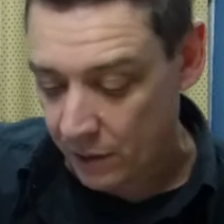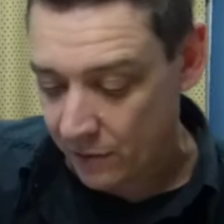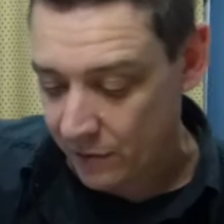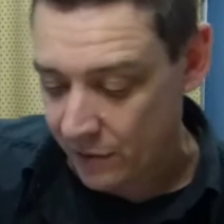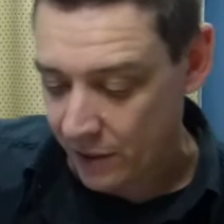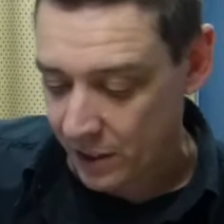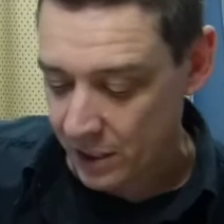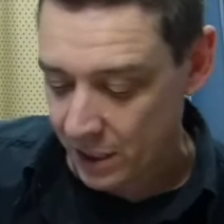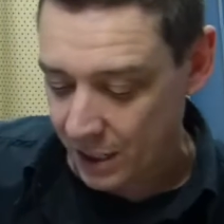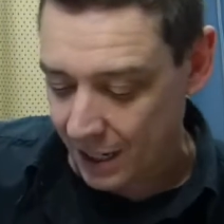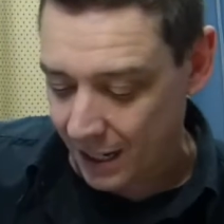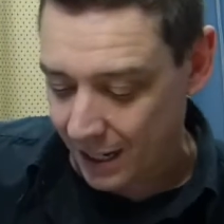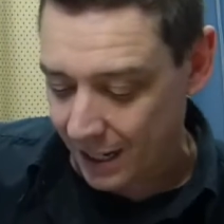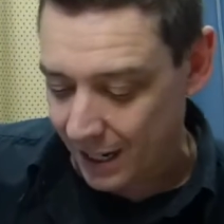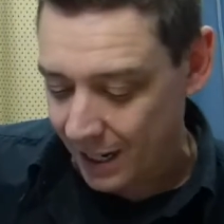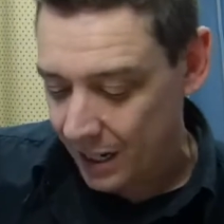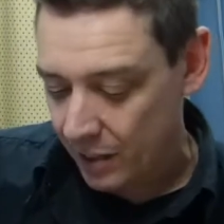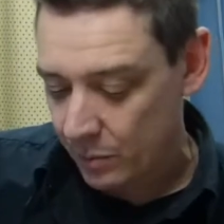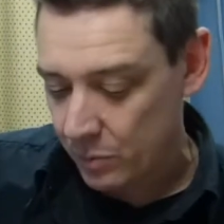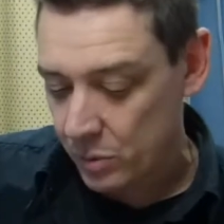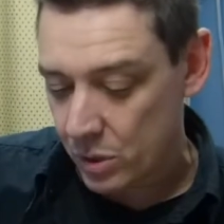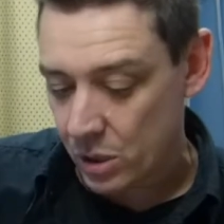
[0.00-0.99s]
In fact, it
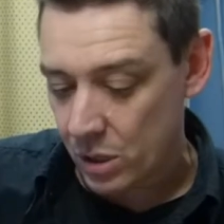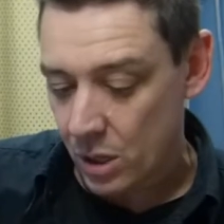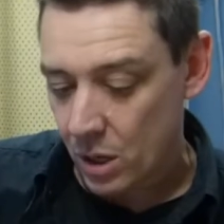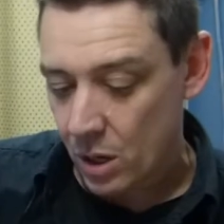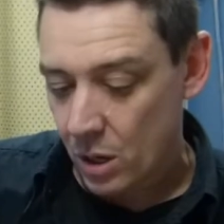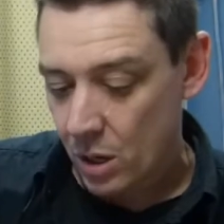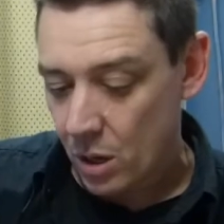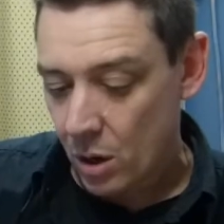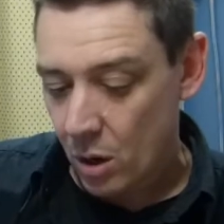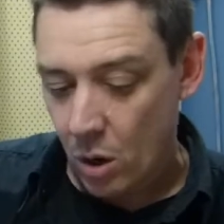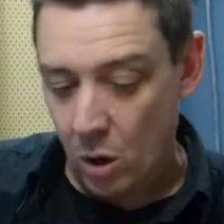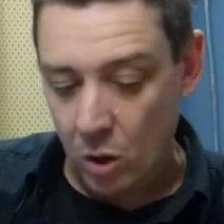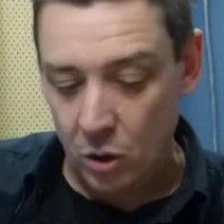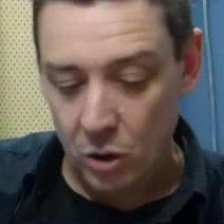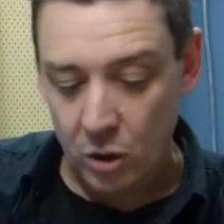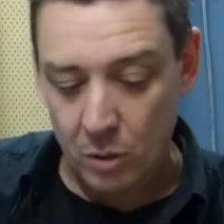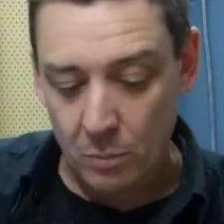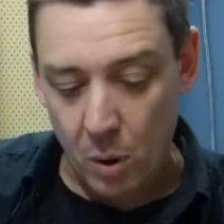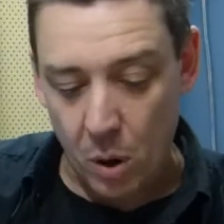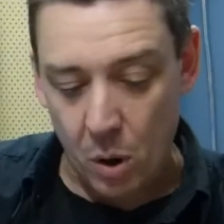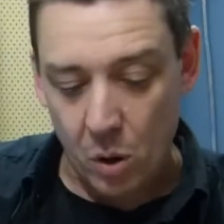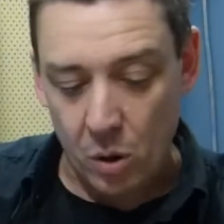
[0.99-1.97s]
claims on
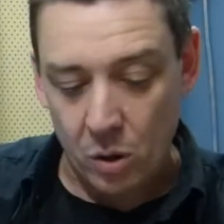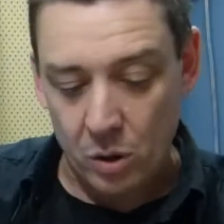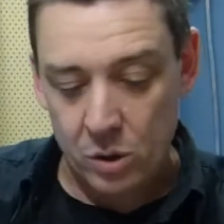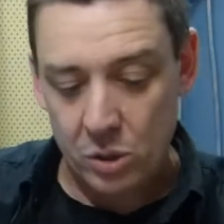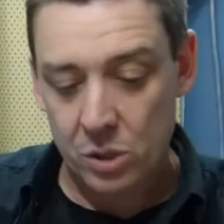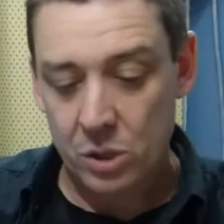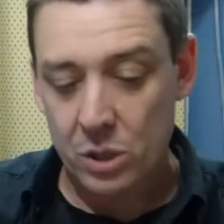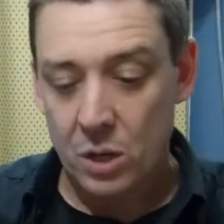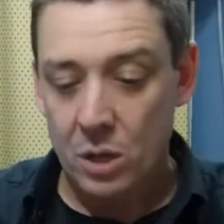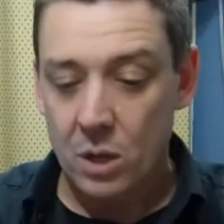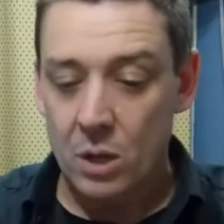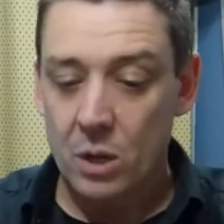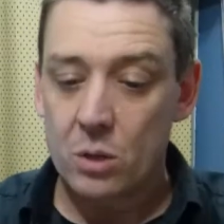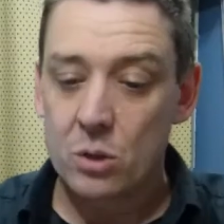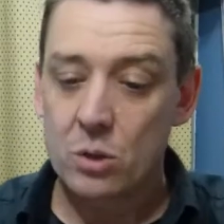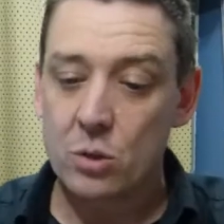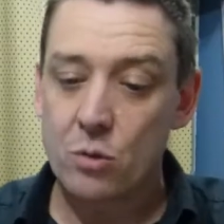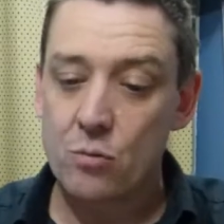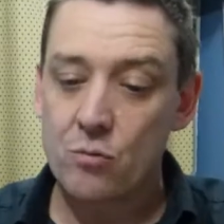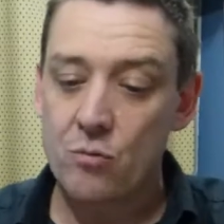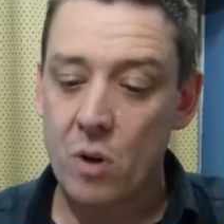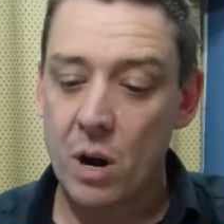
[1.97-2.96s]
the box
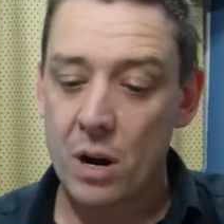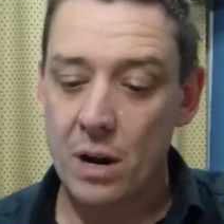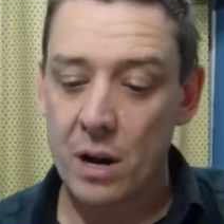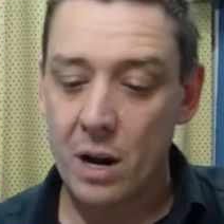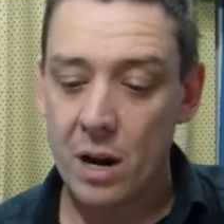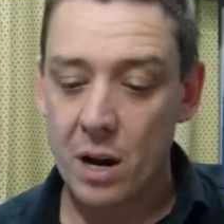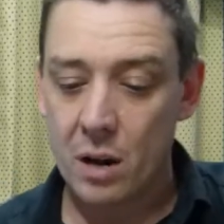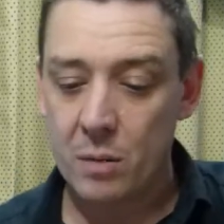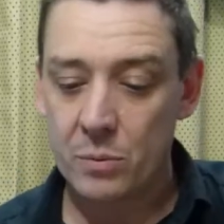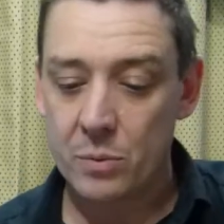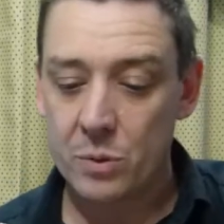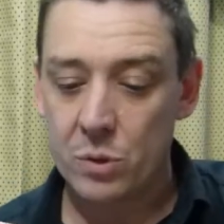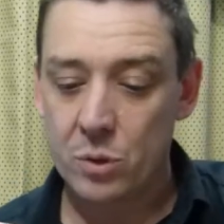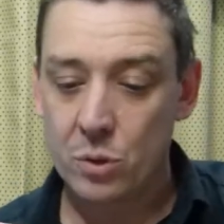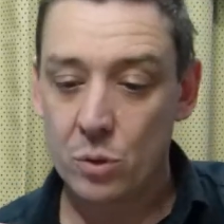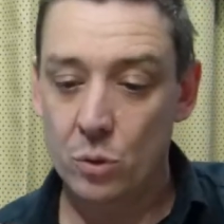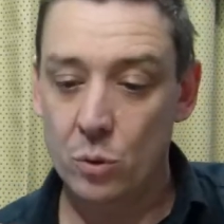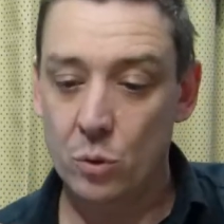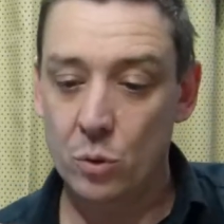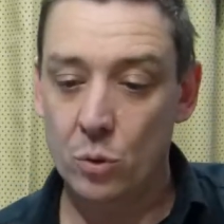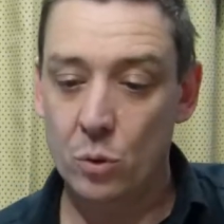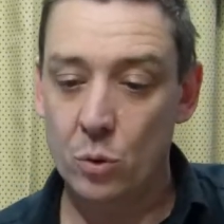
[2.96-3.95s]
to run up
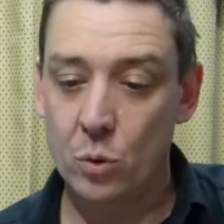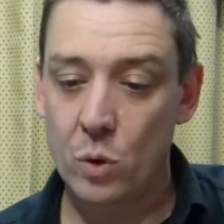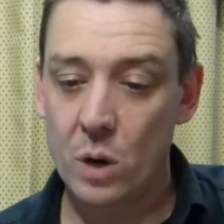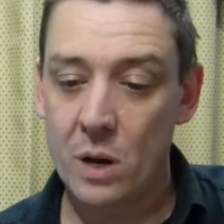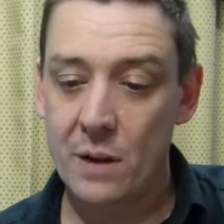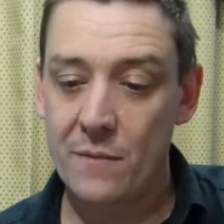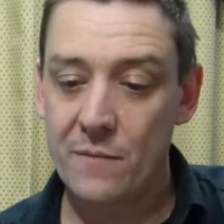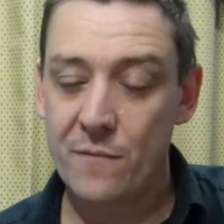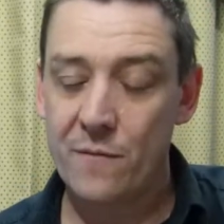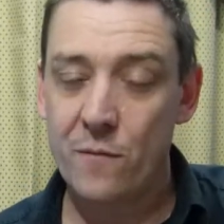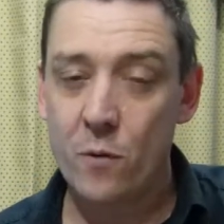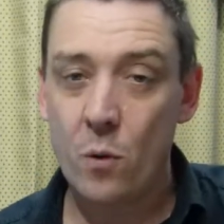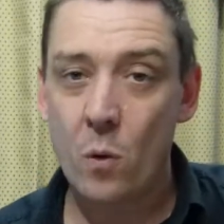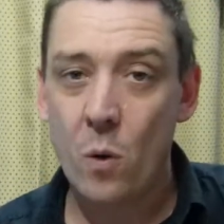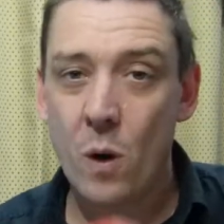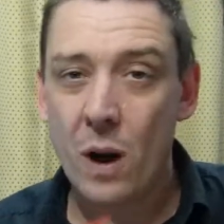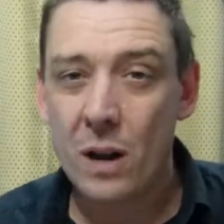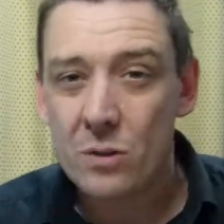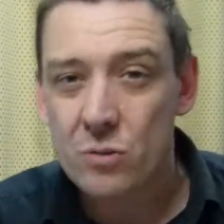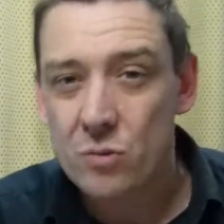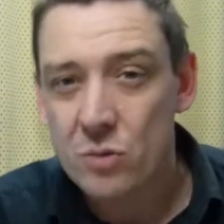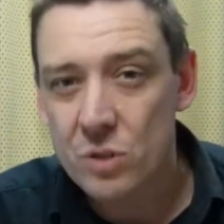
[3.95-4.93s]
to
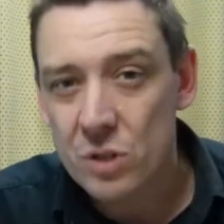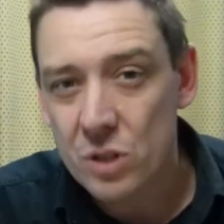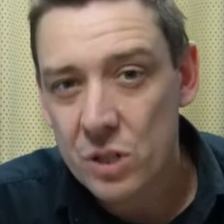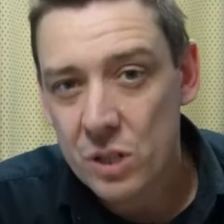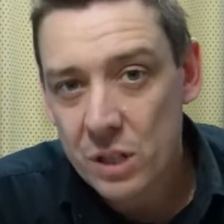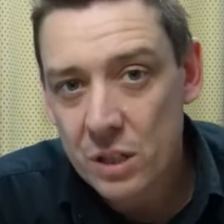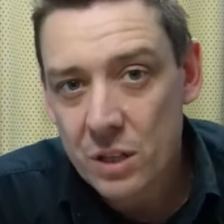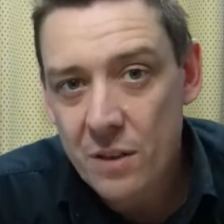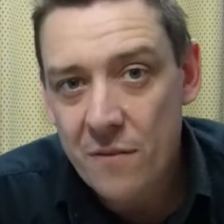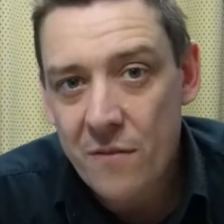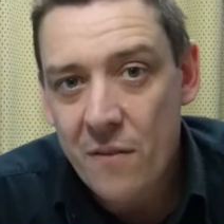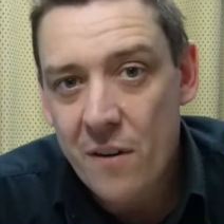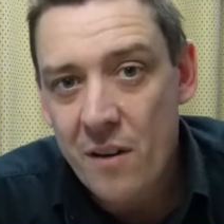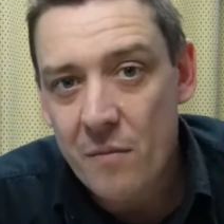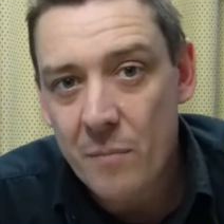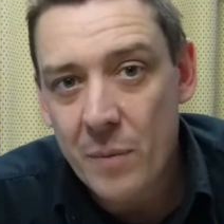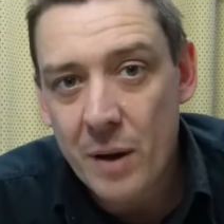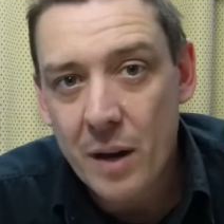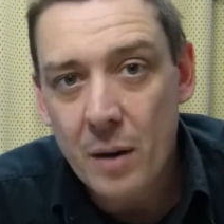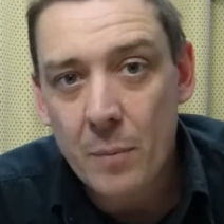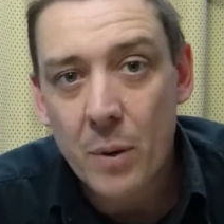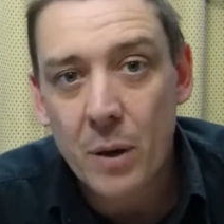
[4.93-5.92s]
465
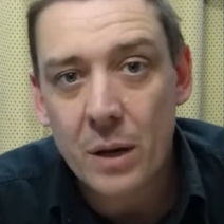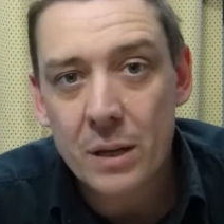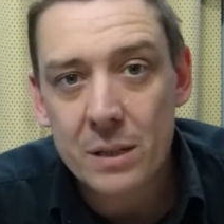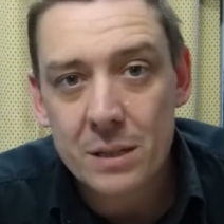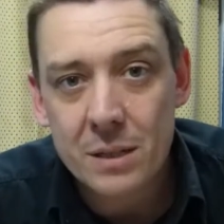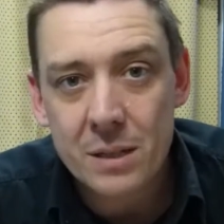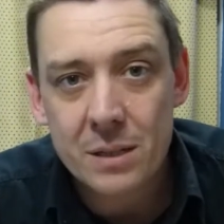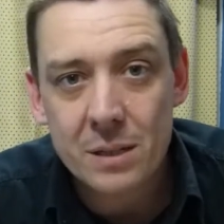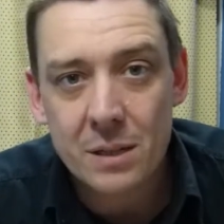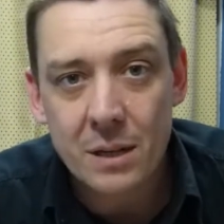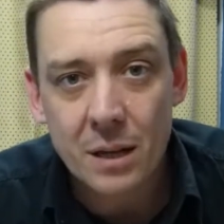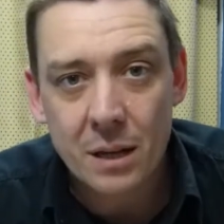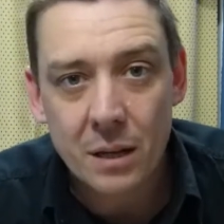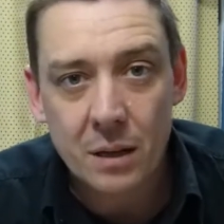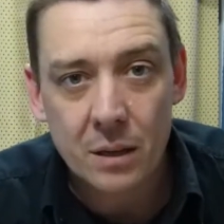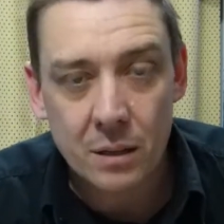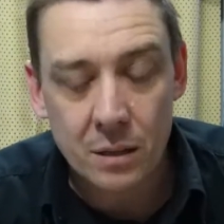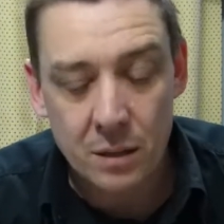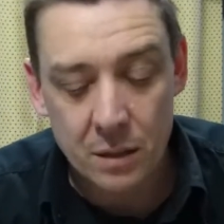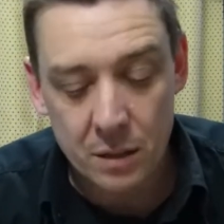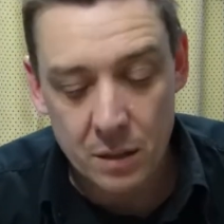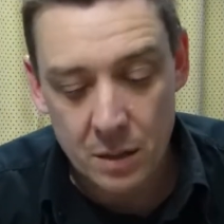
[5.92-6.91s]
megabytes a
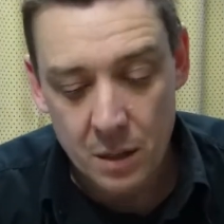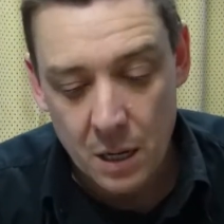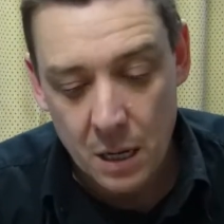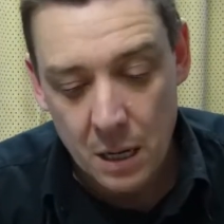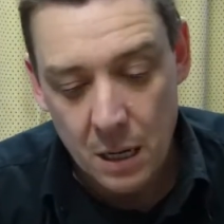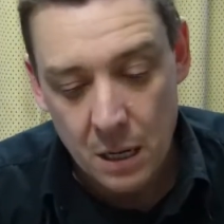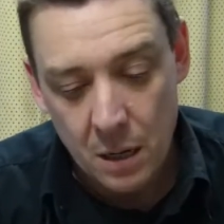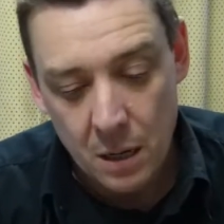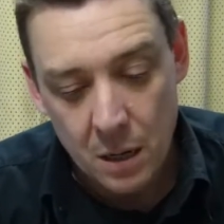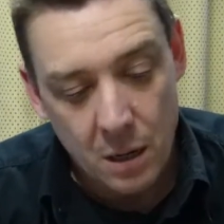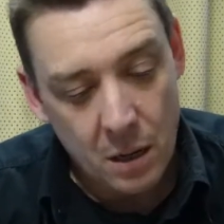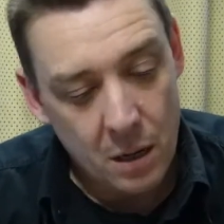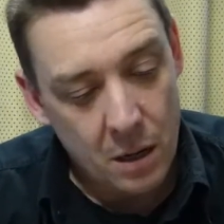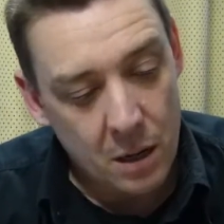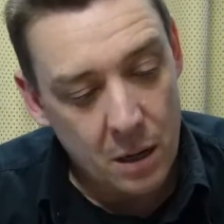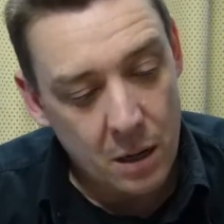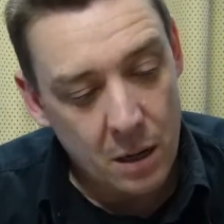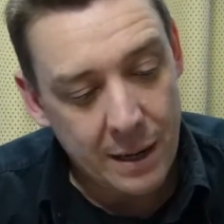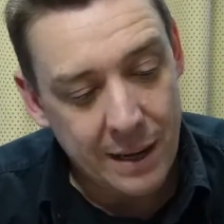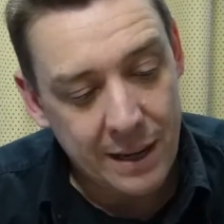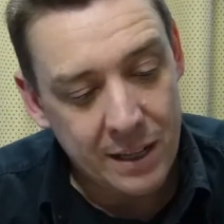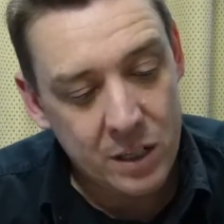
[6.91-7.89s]
second.
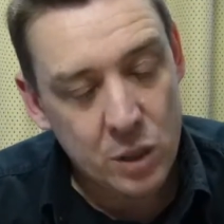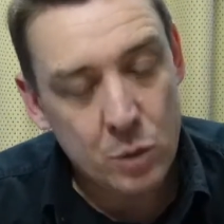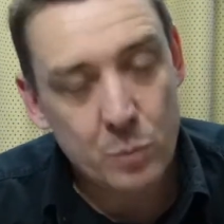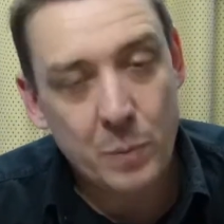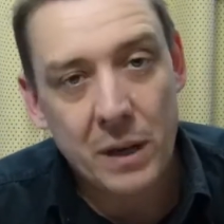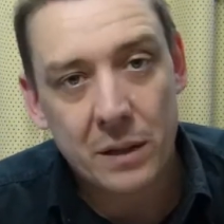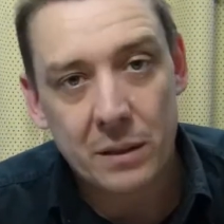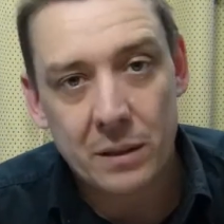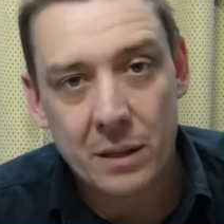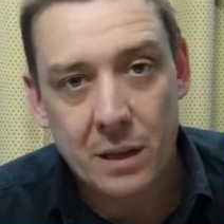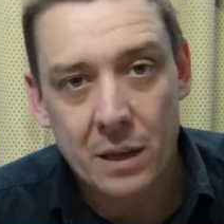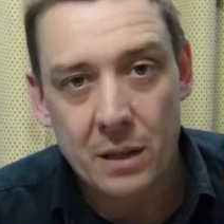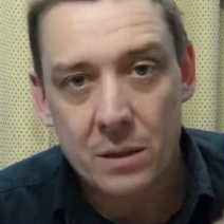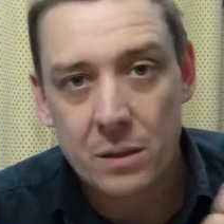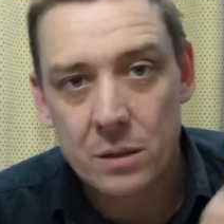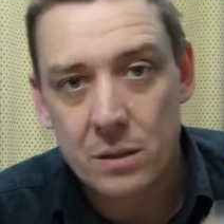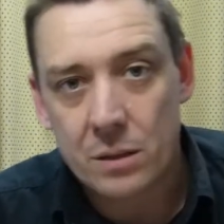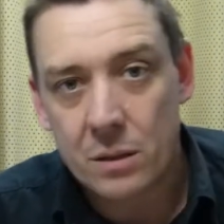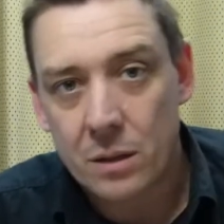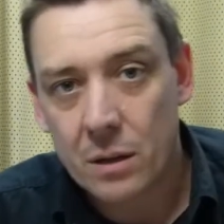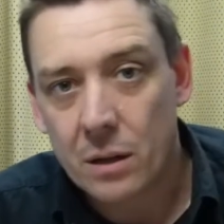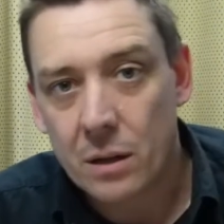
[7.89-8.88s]
I expect that's